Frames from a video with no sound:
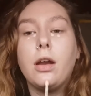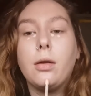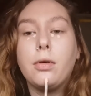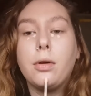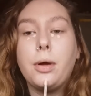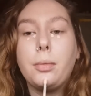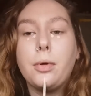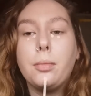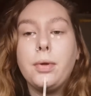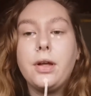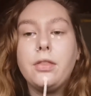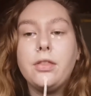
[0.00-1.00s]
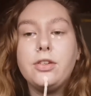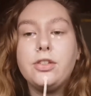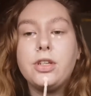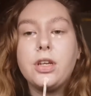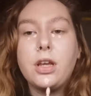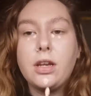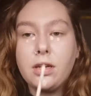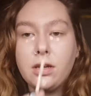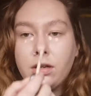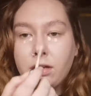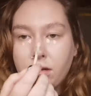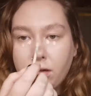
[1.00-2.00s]
and I'm going to pop a bit on the
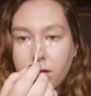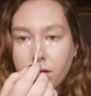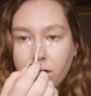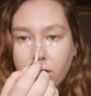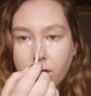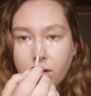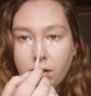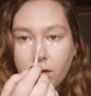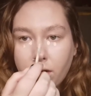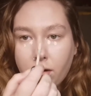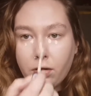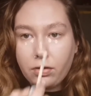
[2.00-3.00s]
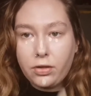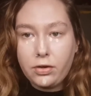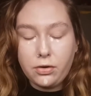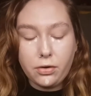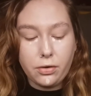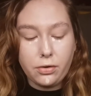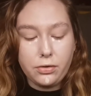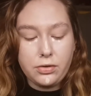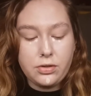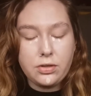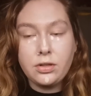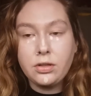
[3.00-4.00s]
chin, on the
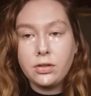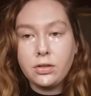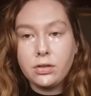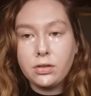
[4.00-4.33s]
nose